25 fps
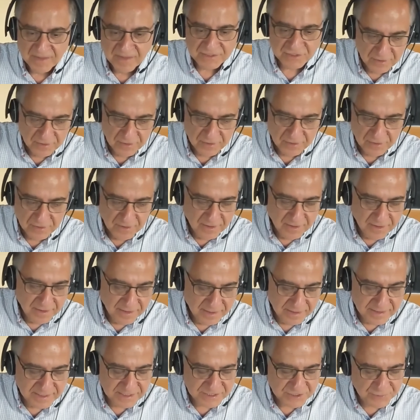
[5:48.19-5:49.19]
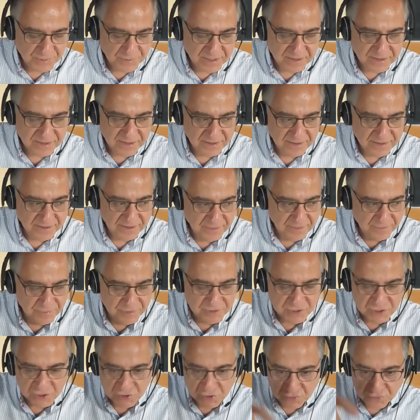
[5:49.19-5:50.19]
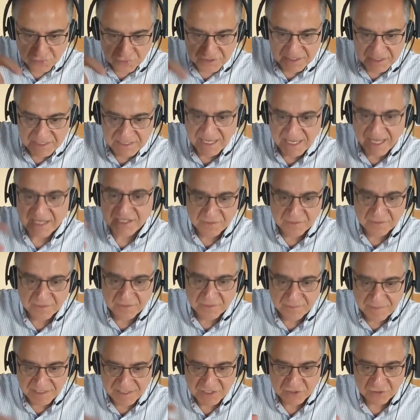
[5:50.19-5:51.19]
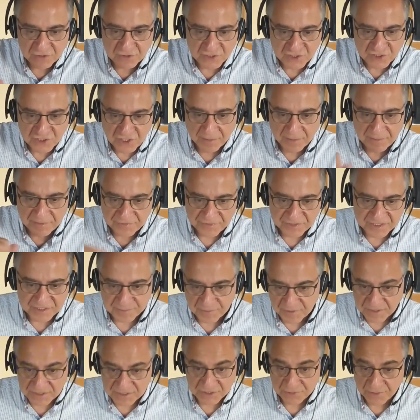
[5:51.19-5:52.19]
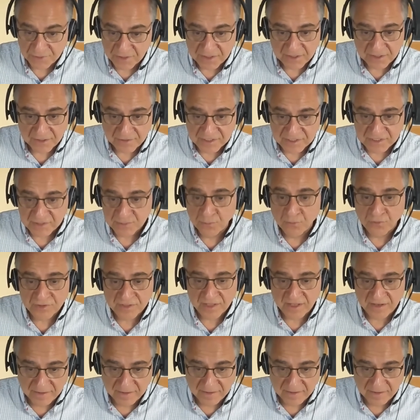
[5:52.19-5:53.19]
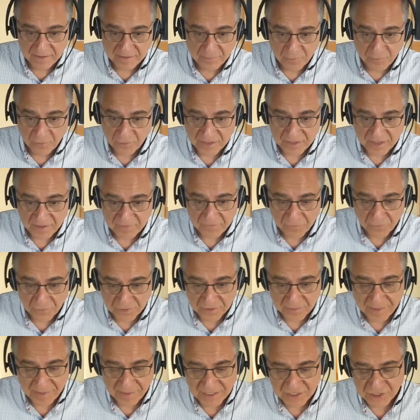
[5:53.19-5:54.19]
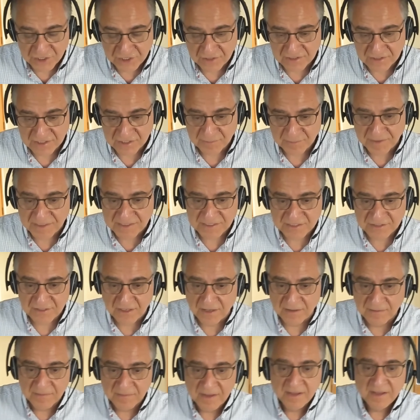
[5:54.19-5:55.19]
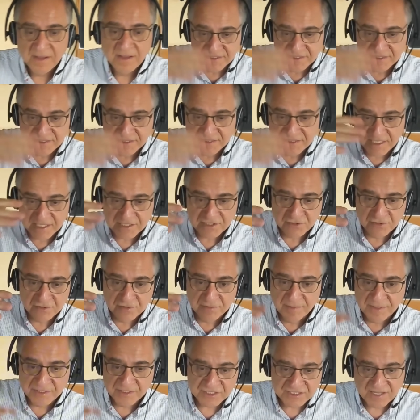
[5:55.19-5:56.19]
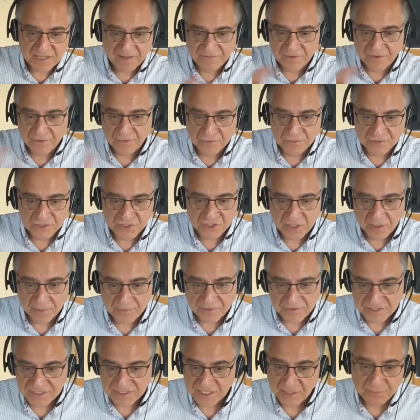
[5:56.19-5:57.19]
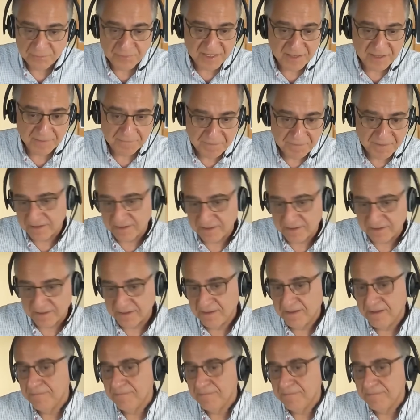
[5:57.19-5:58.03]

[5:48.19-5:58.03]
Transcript: So in the string theory, we choose these extra dimensional geometries because string theory is more than, in more than four dimensional space time. These extra dimensions have their own geometries that we can pick.